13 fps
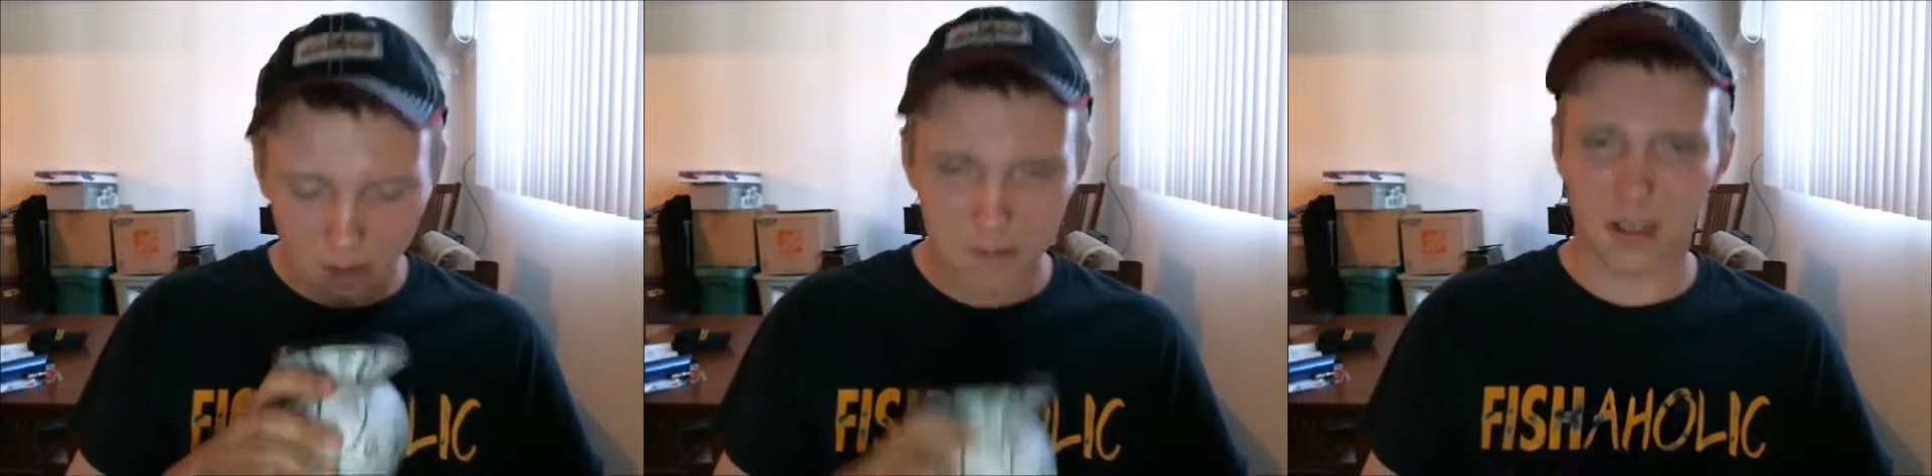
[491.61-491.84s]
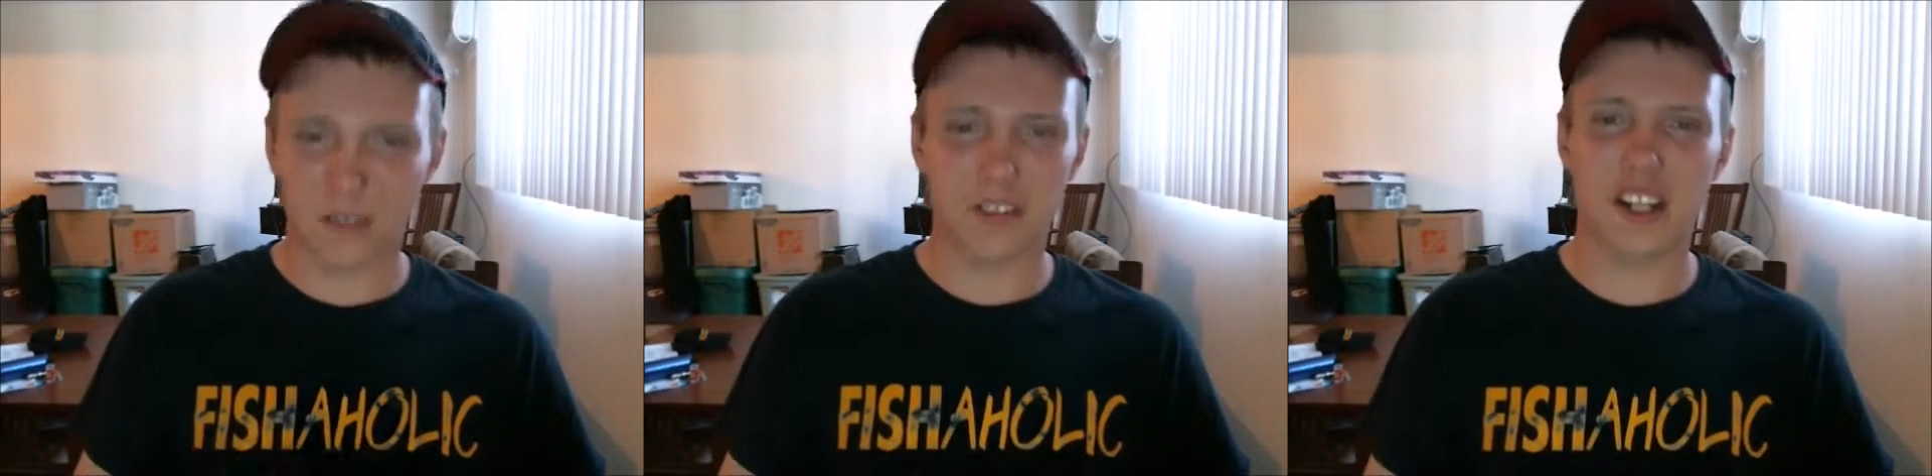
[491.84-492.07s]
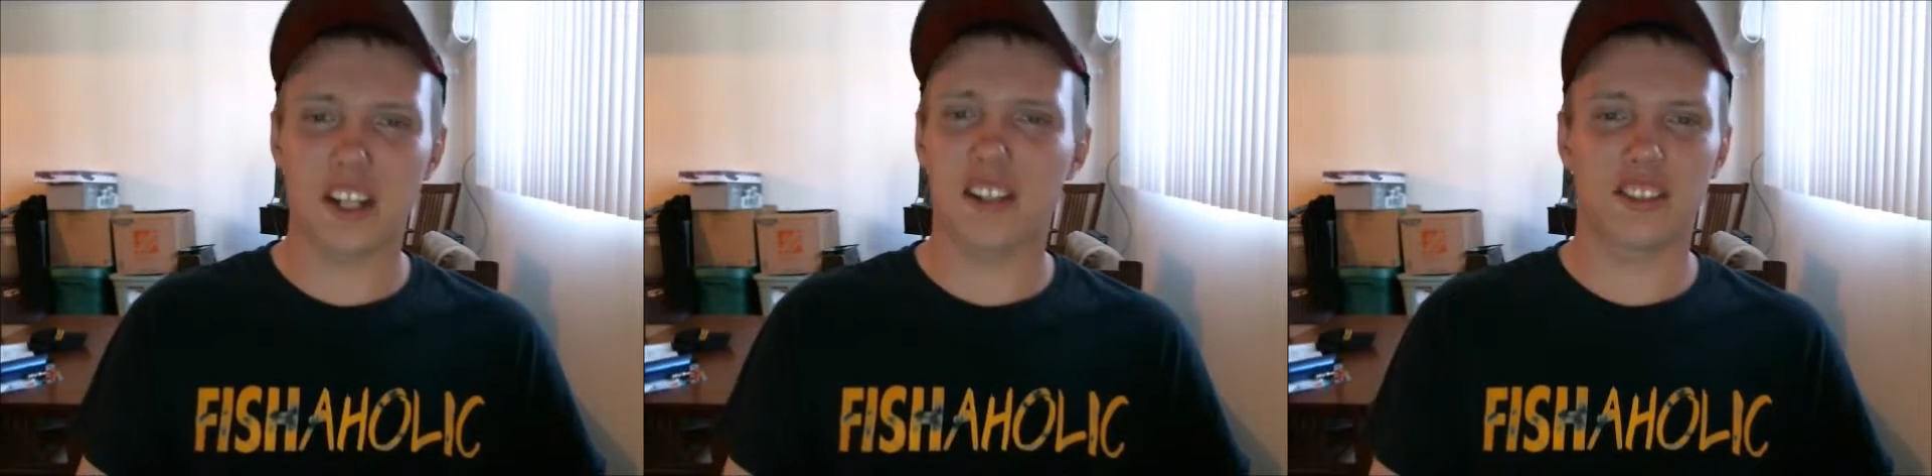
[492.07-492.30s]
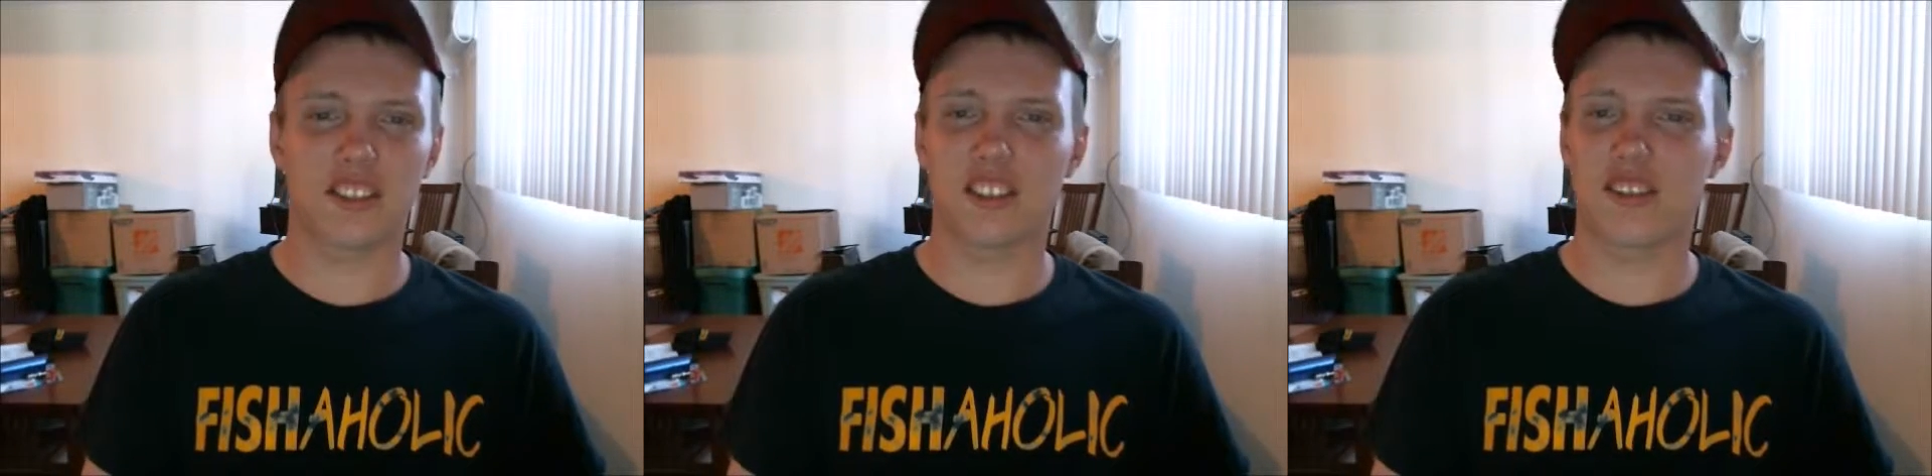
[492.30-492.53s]
My video
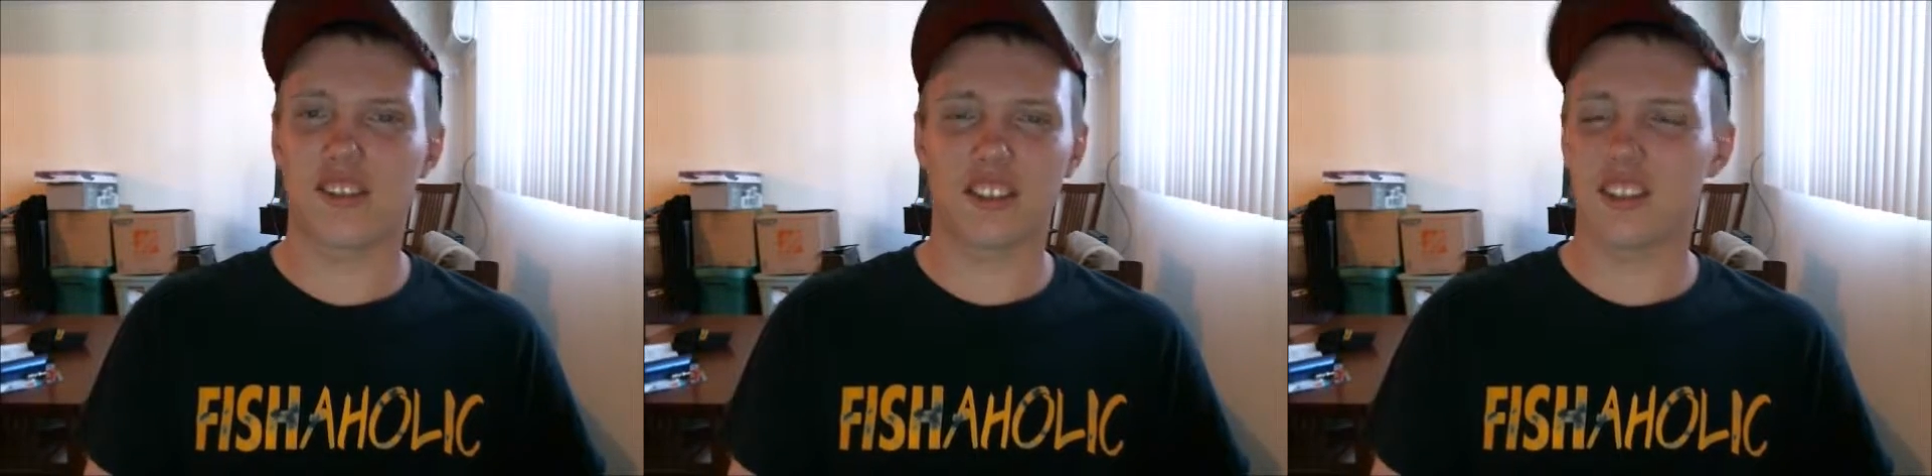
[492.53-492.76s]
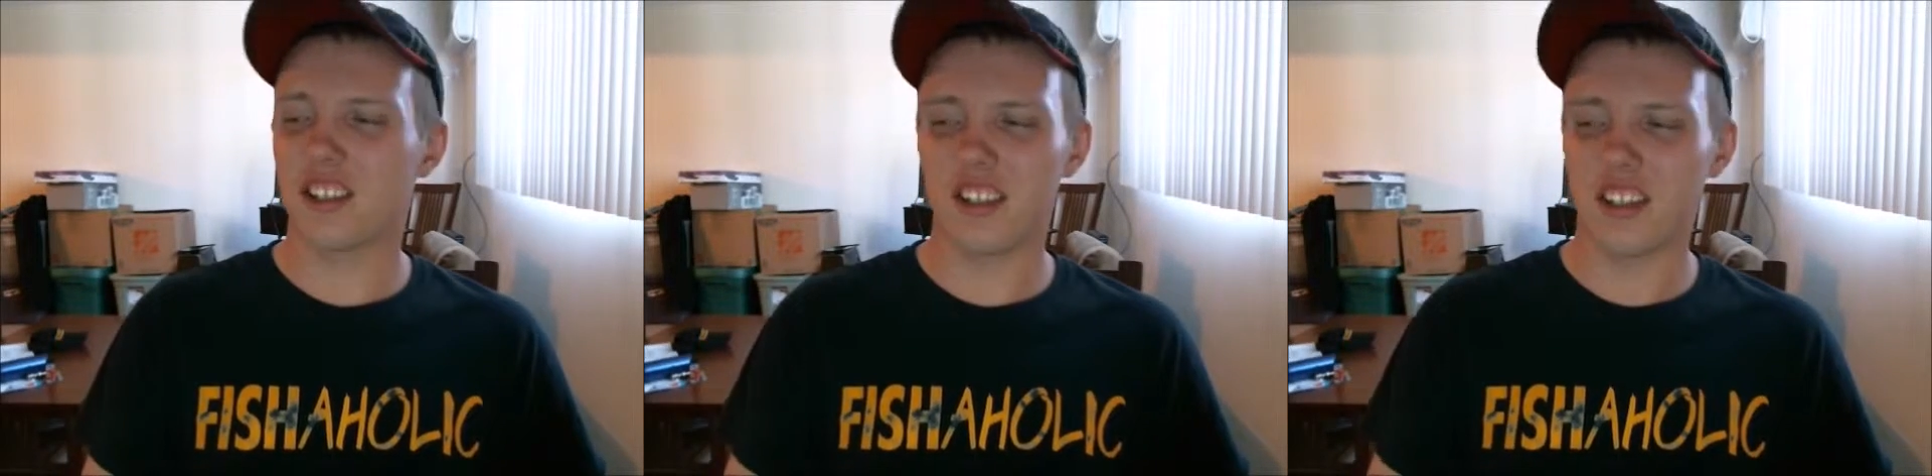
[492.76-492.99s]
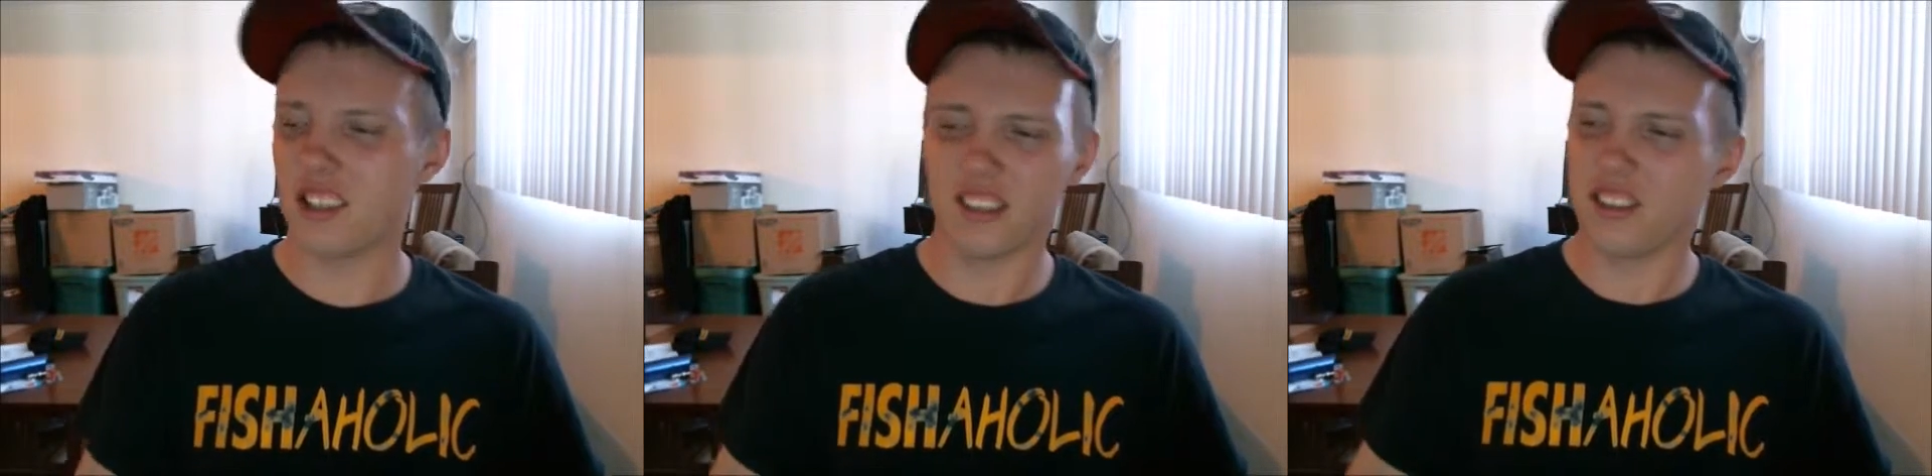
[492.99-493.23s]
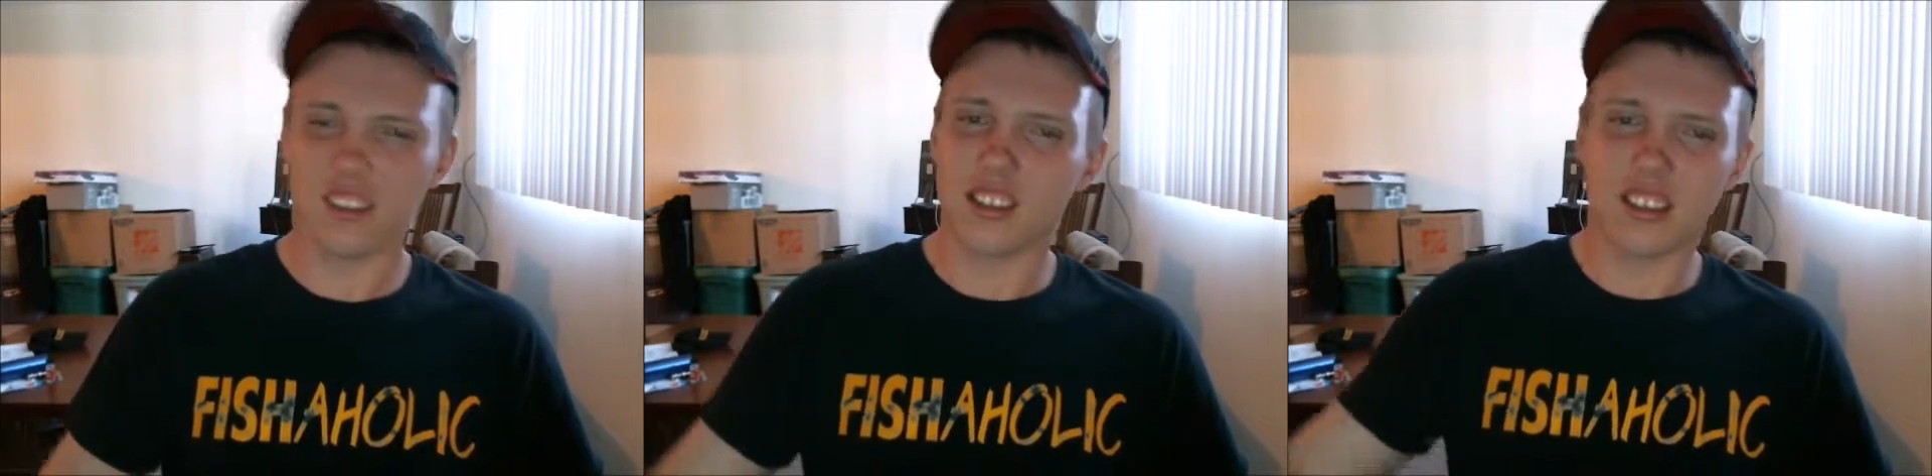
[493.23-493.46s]
on citrus.
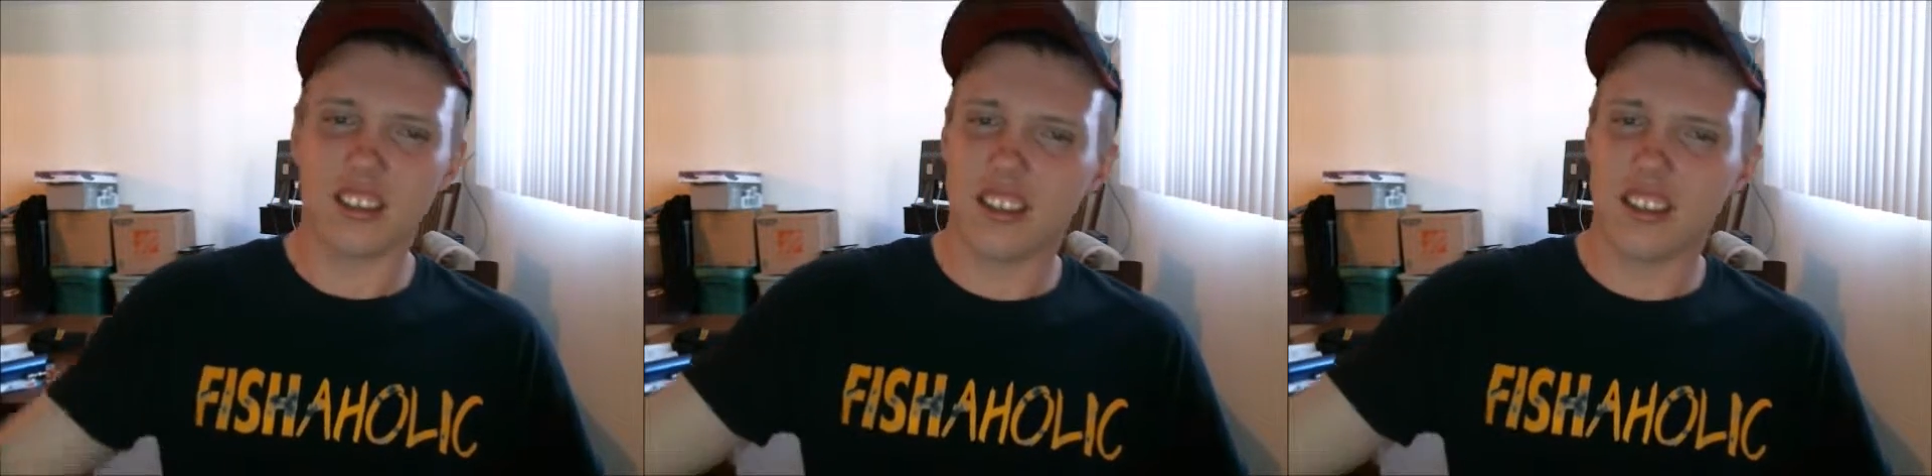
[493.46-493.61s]
Ugh.